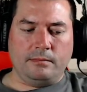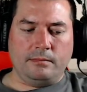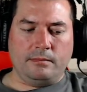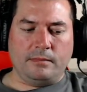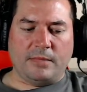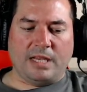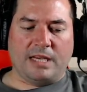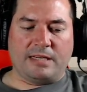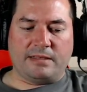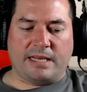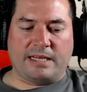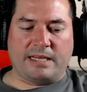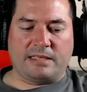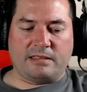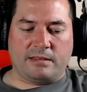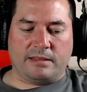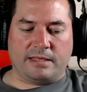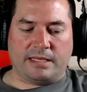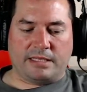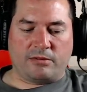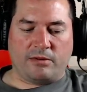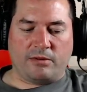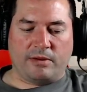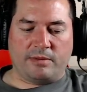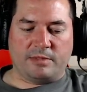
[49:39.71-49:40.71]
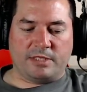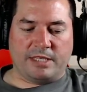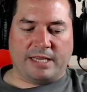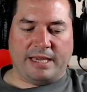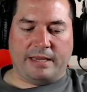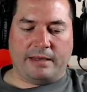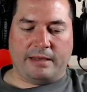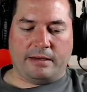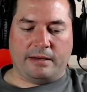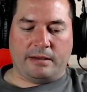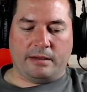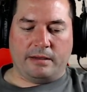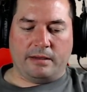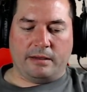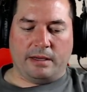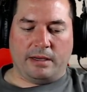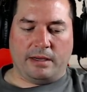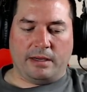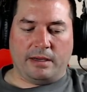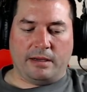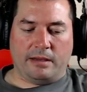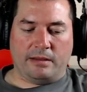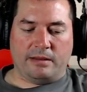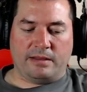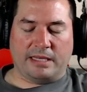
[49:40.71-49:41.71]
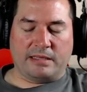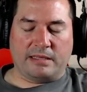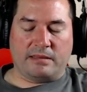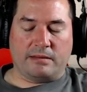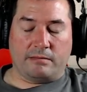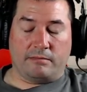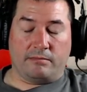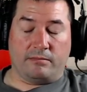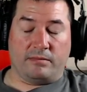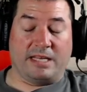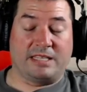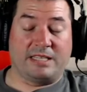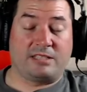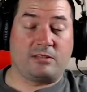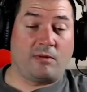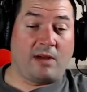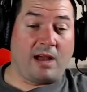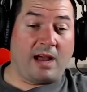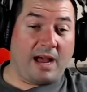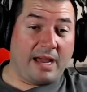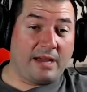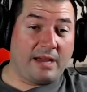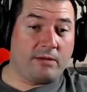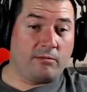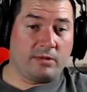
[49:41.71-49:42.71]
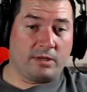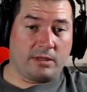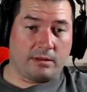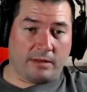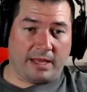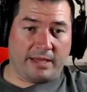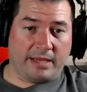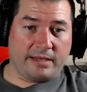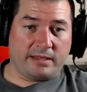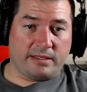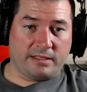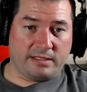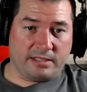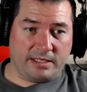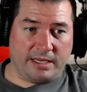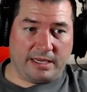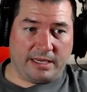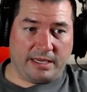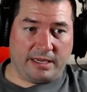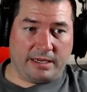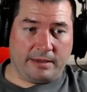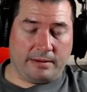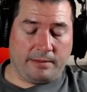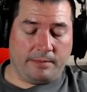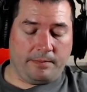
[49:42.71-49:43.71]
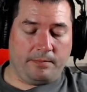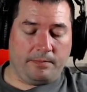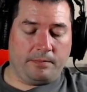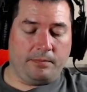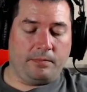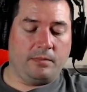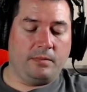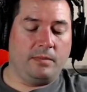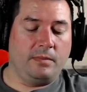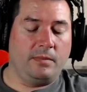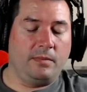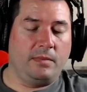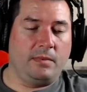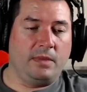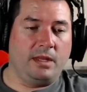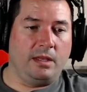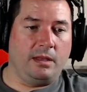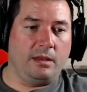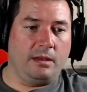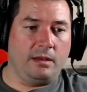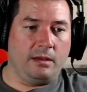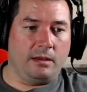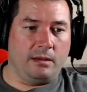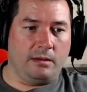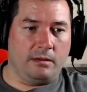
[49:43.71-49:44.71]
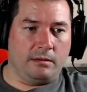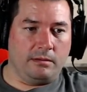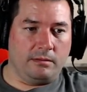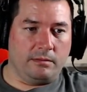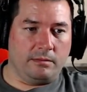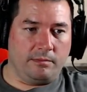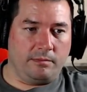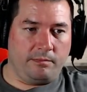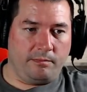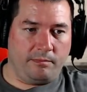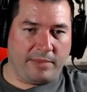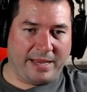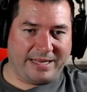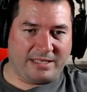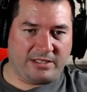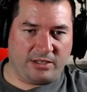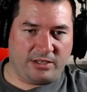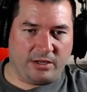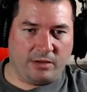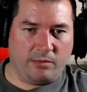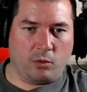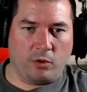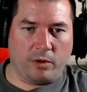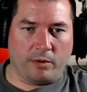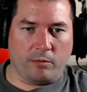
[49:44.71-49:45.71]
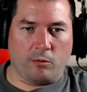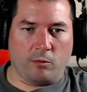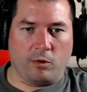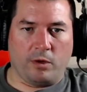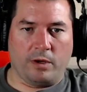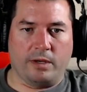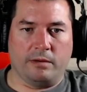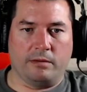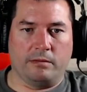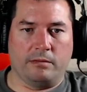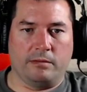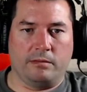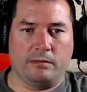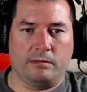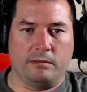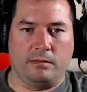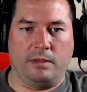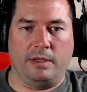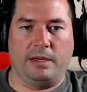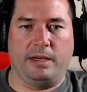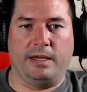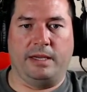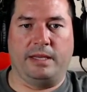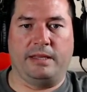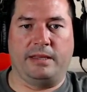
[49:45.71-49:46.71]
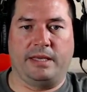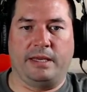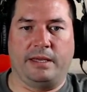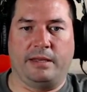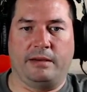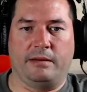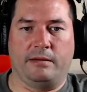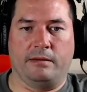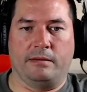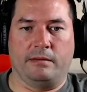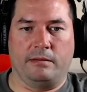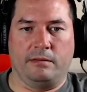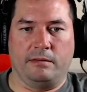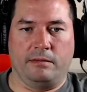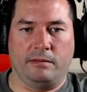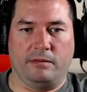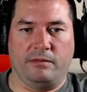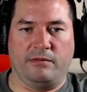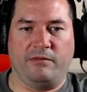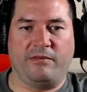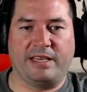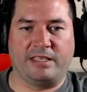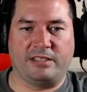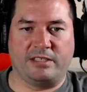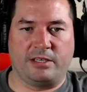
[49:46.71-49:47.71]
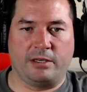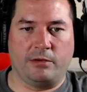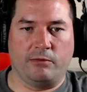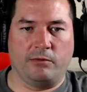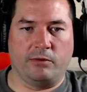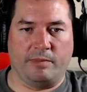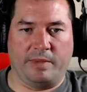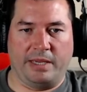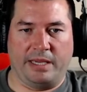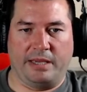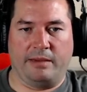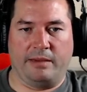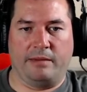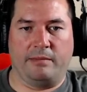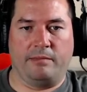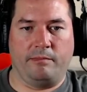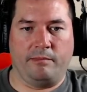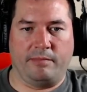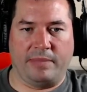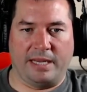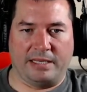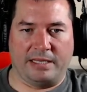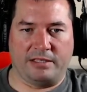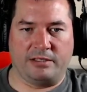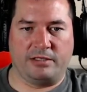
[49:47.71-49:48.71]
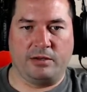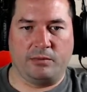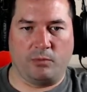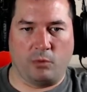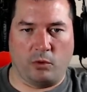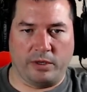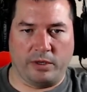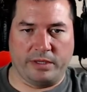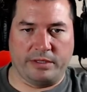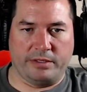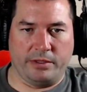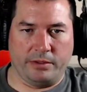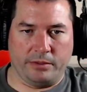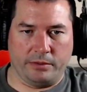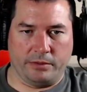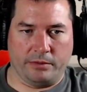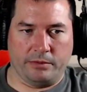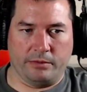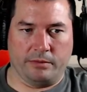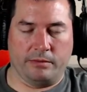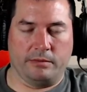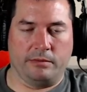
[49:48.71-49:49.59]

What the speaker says: That's what I'm saying. That's what I would like to see. Patch 2.1, and then phase 2 would be patch 2.2,